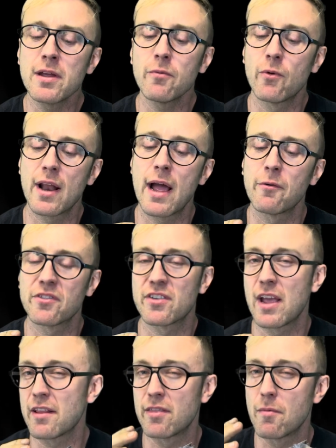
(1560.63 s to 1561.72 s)
what I would
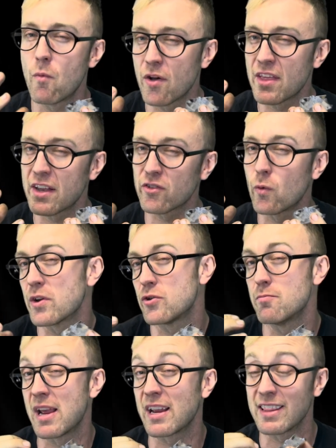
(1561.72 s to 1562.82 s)
say the one that is going to
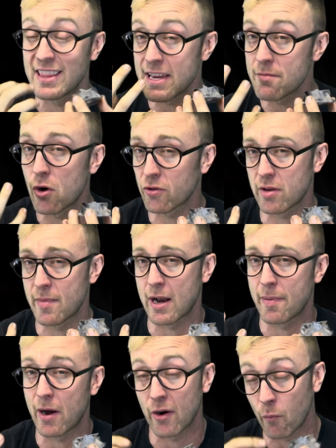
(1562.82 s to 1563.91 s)
make the most amount of
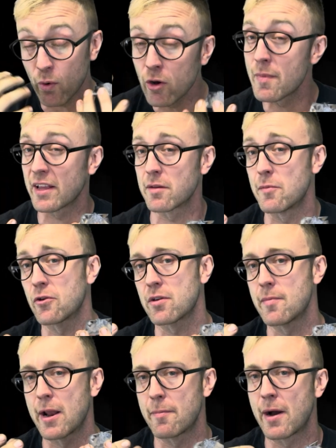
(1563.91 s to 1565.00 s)
power, will make the most
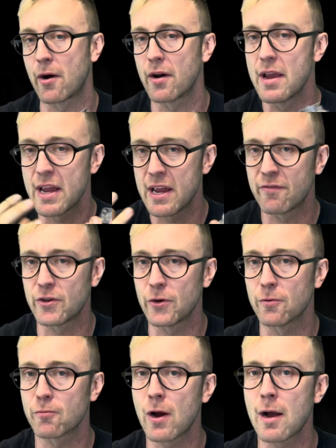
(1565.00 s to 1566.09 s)
amount of power if
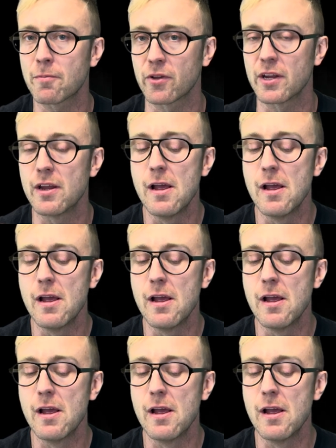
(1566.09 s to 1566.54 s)
tuned properly.